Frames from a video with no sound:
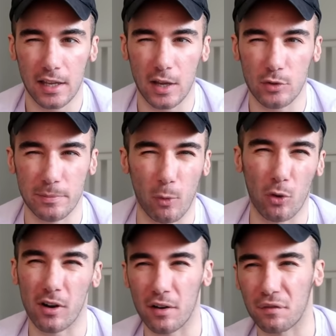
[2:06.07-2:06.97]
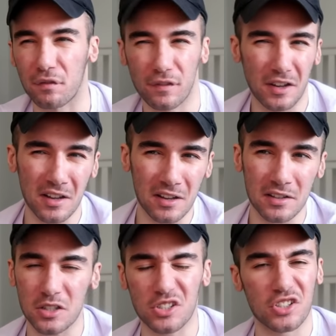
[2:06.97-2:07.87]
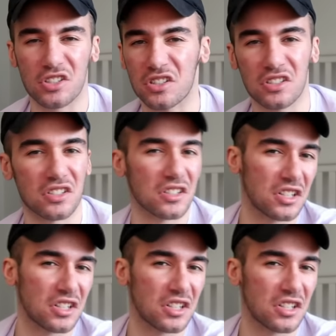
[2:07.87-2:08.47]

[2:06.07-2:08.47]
It was more of, uh, you're just,